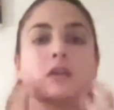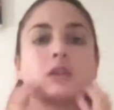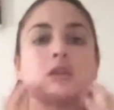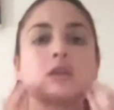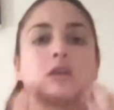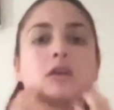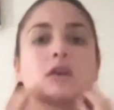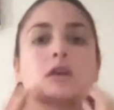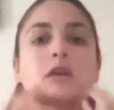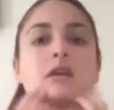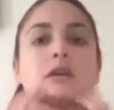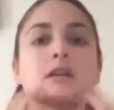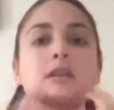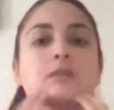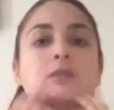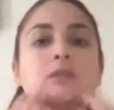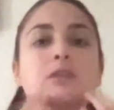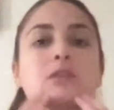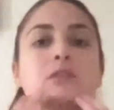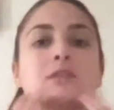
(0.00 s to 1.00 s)
Good.
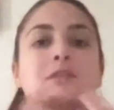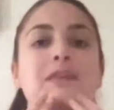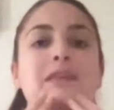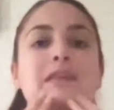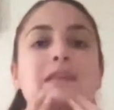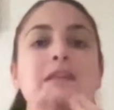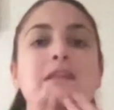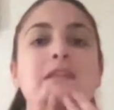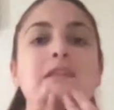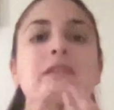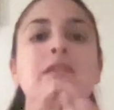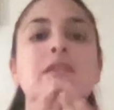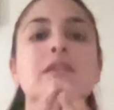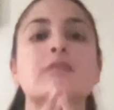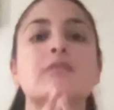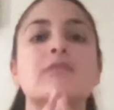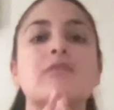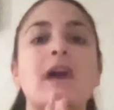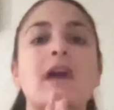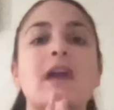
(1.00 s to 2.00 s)
We're going to do easy
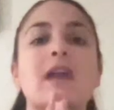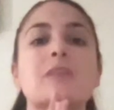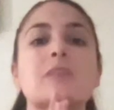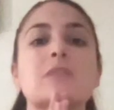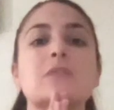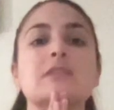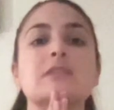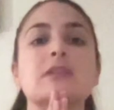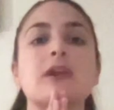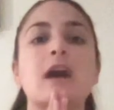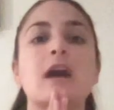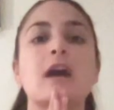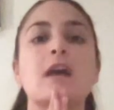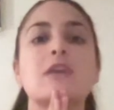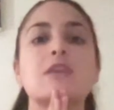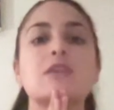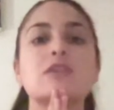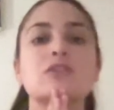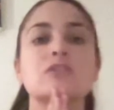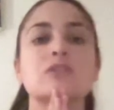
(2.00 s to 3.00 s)
lymphatic
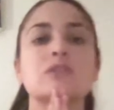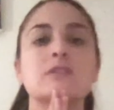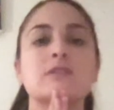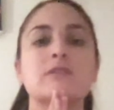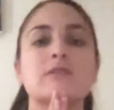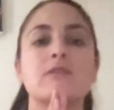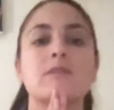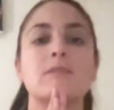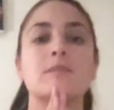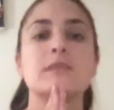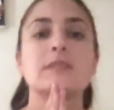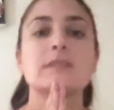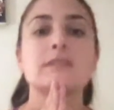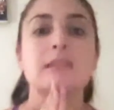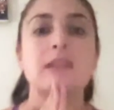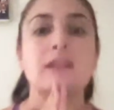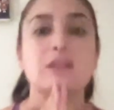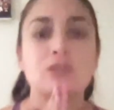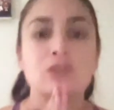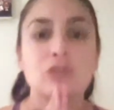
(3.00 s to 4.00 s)
massage. From the
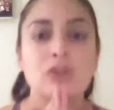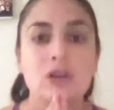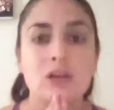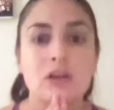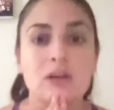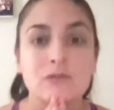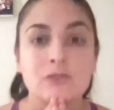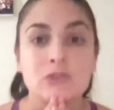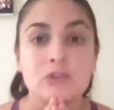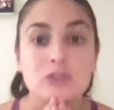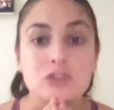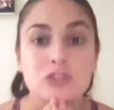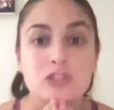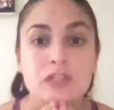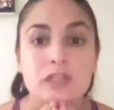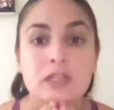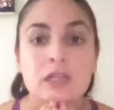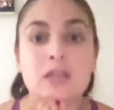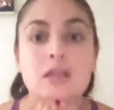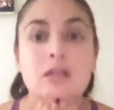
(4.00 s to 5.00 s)
center of your
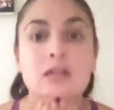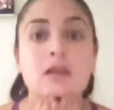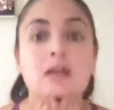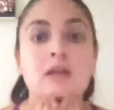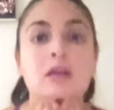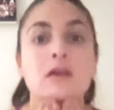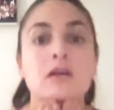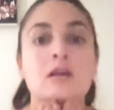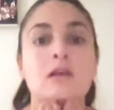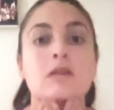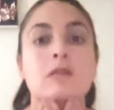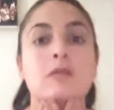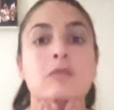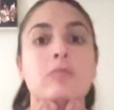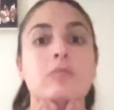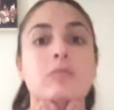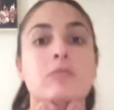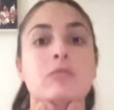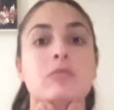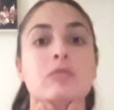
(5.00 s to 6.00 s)
chin,
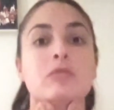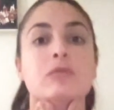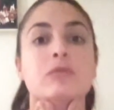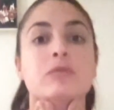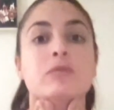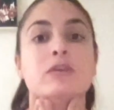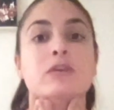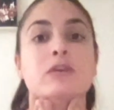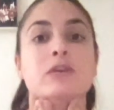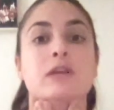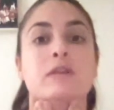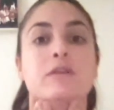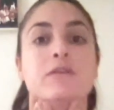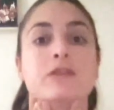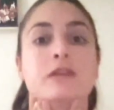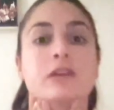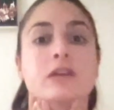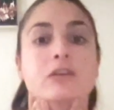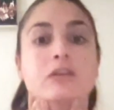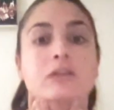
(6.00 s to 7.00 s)
move your
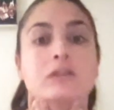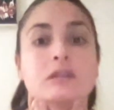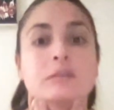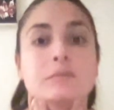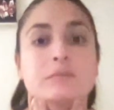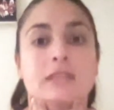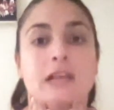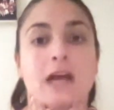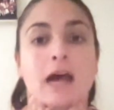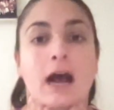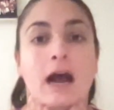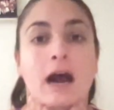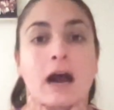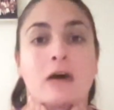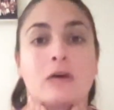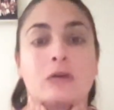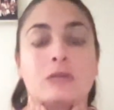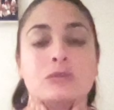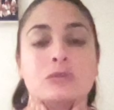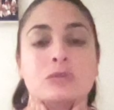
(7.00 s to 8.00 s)
fingertips
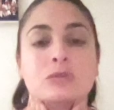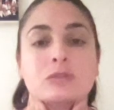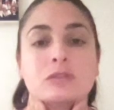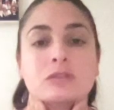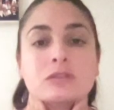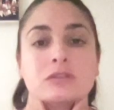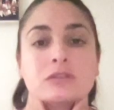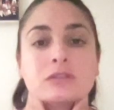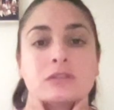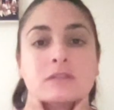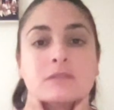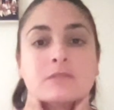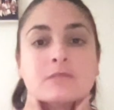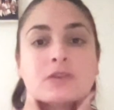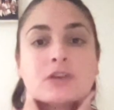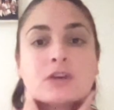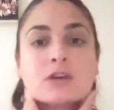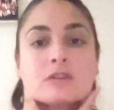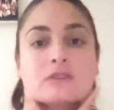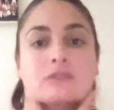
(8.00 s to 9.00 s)
out towards your lymph
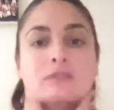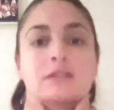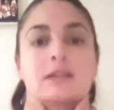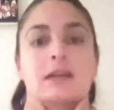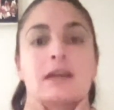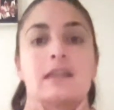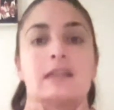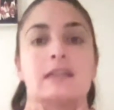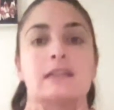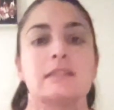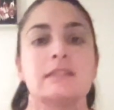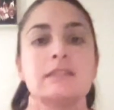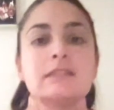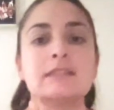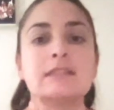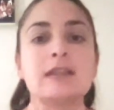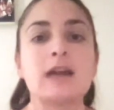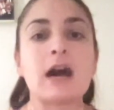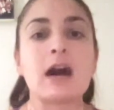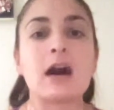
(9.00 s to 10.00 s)
nodes and
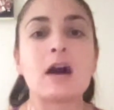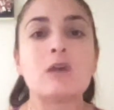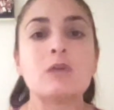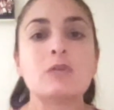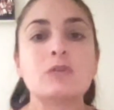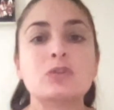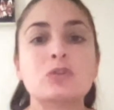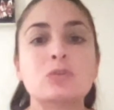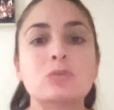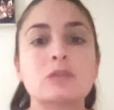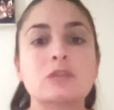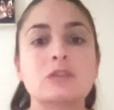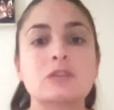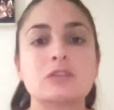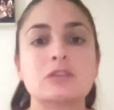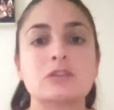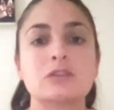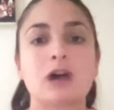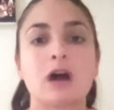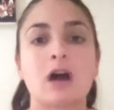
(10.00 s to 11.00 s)
down towards
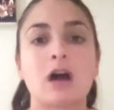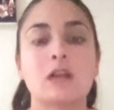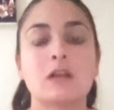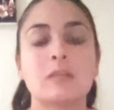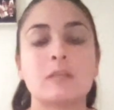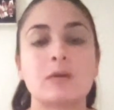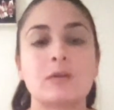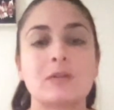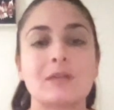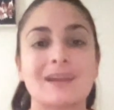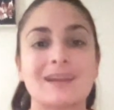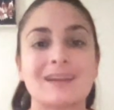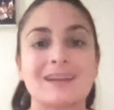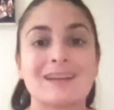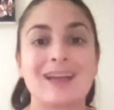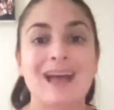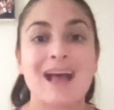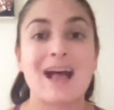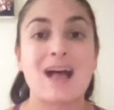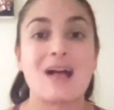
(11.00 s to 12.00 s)
your collarbone, like in
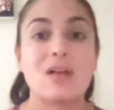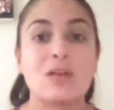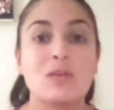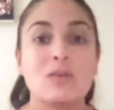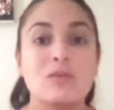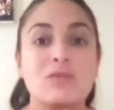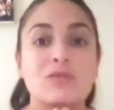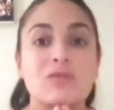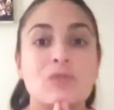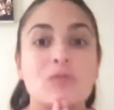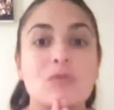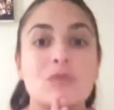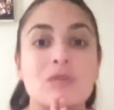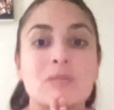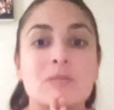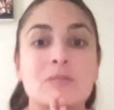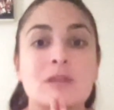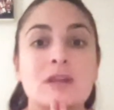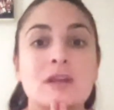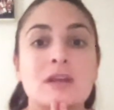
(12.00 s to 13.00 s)
an L
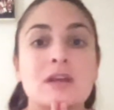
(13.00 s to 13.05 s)
form.